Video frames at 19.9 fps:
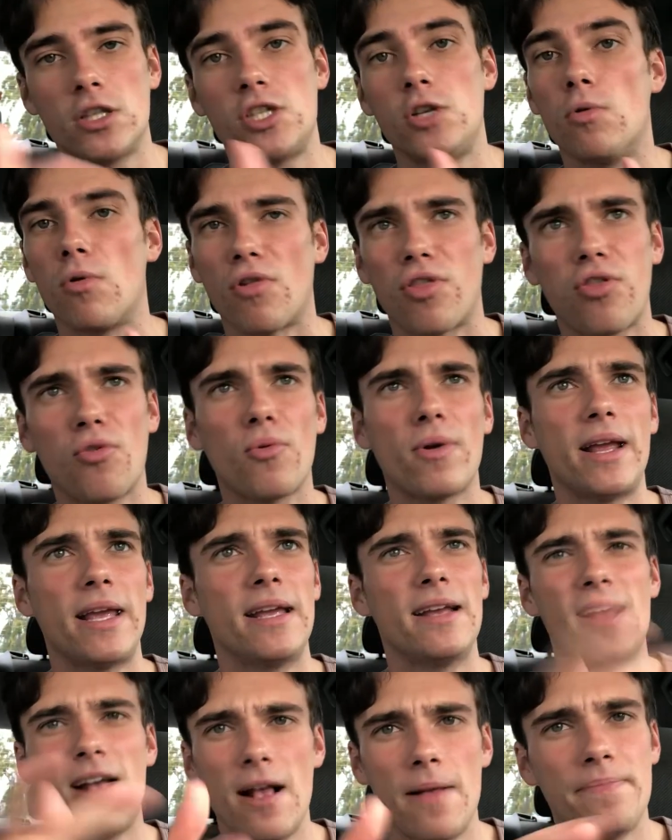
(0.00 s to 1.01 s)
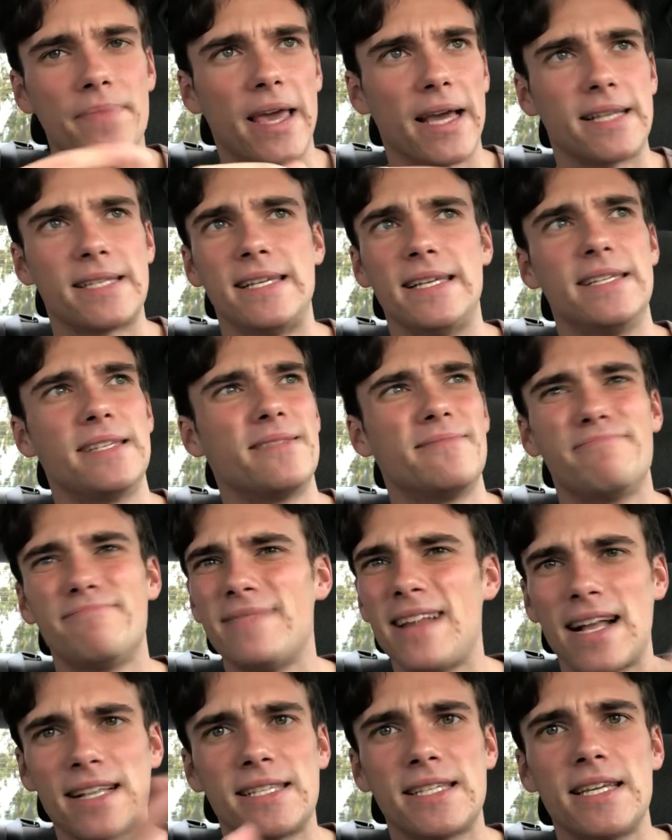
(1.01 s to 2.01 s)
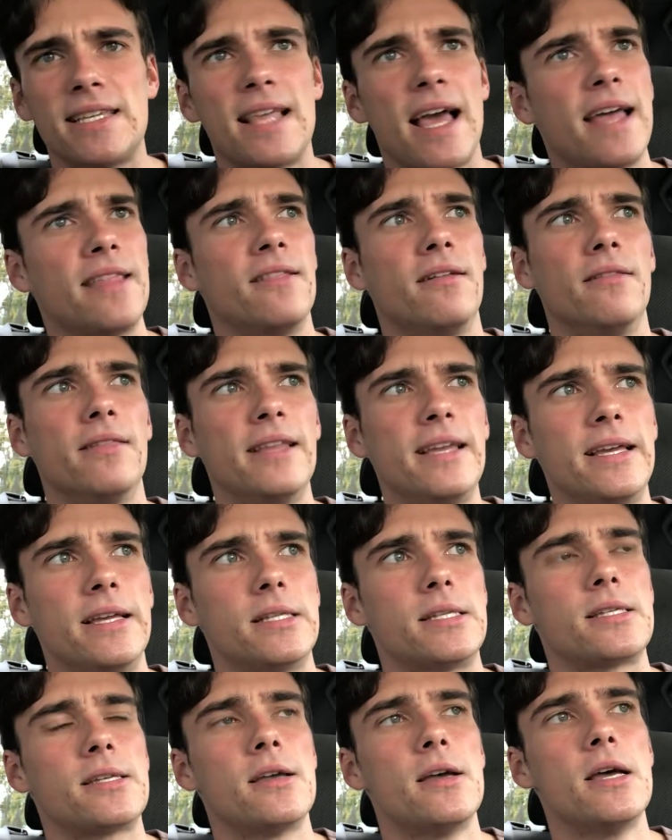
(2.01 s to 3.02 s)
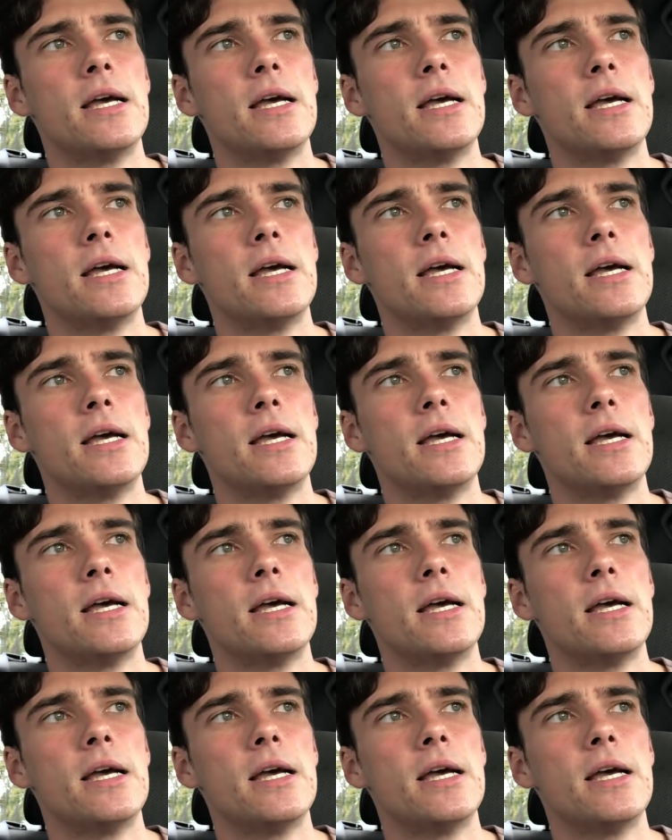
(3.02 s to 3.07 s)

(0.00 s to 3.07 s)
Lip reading: 2, or 3 next season. Not saying that in the least,